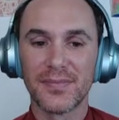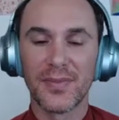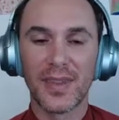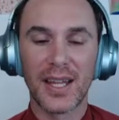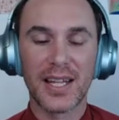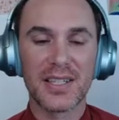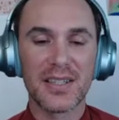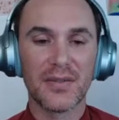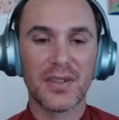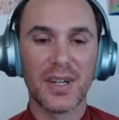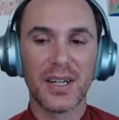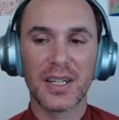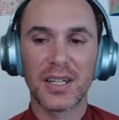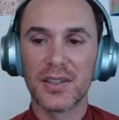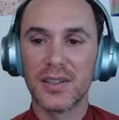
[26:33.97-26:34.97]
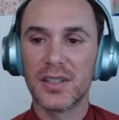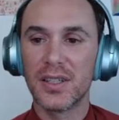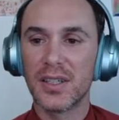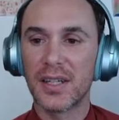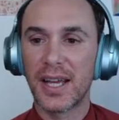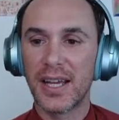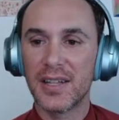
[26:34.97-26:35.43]
That's a very good
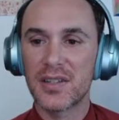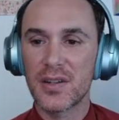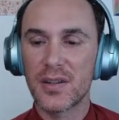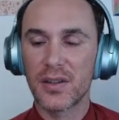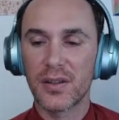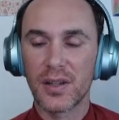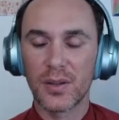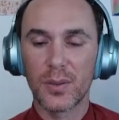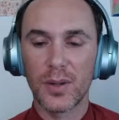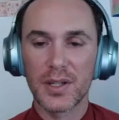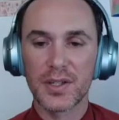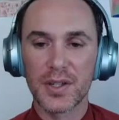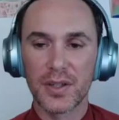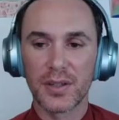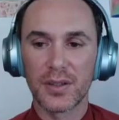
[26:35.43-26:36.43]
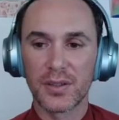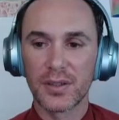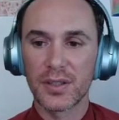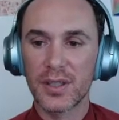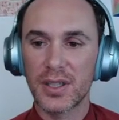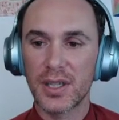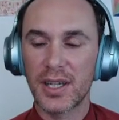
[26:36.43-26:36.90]
answer to the question.
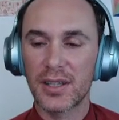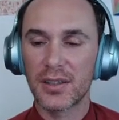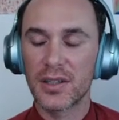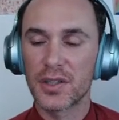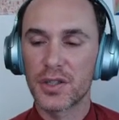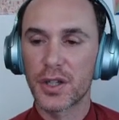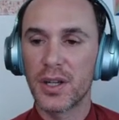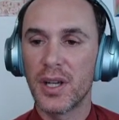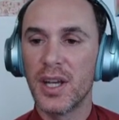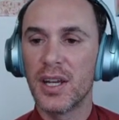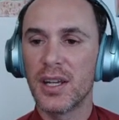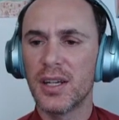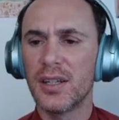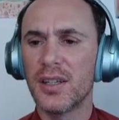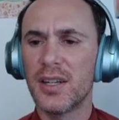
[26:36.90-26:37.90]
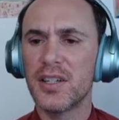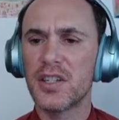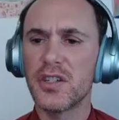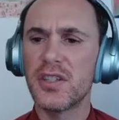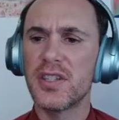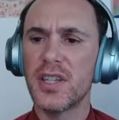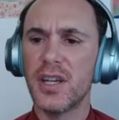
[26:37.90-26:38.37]
Good English.
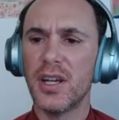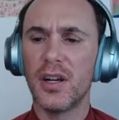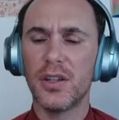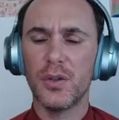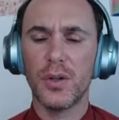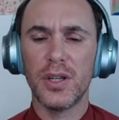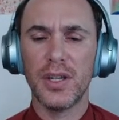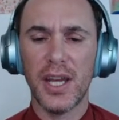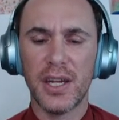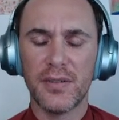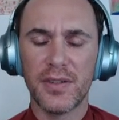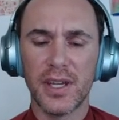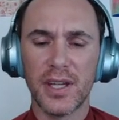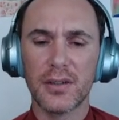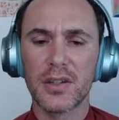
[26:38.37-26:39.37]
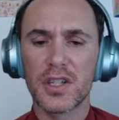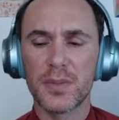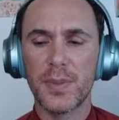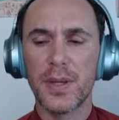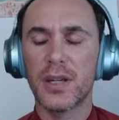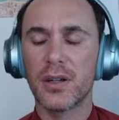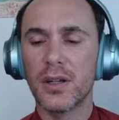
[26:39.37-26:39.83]
Contingency, are you a native English
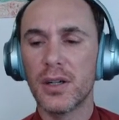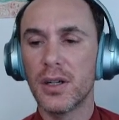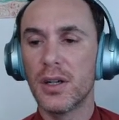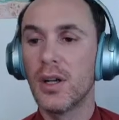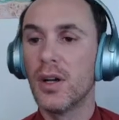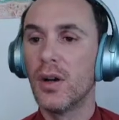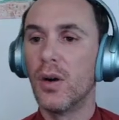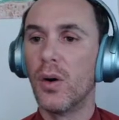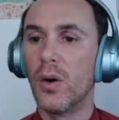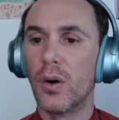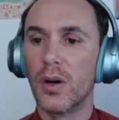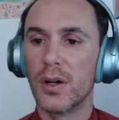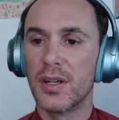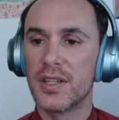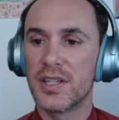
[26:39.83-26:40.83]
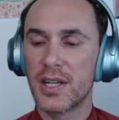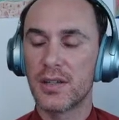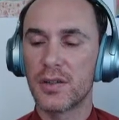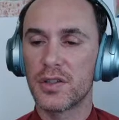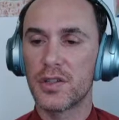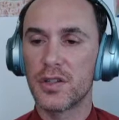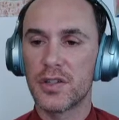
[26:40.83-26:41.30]
speaker or is
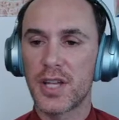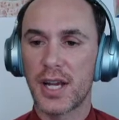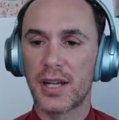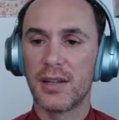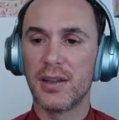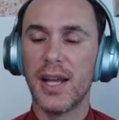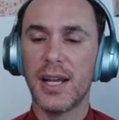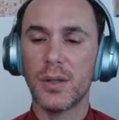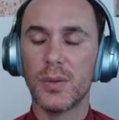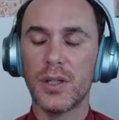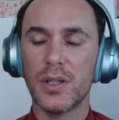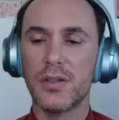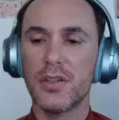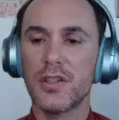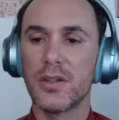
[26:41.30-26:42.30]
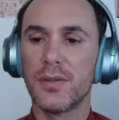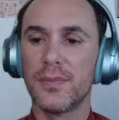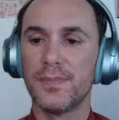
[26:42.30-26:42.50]
English your second language?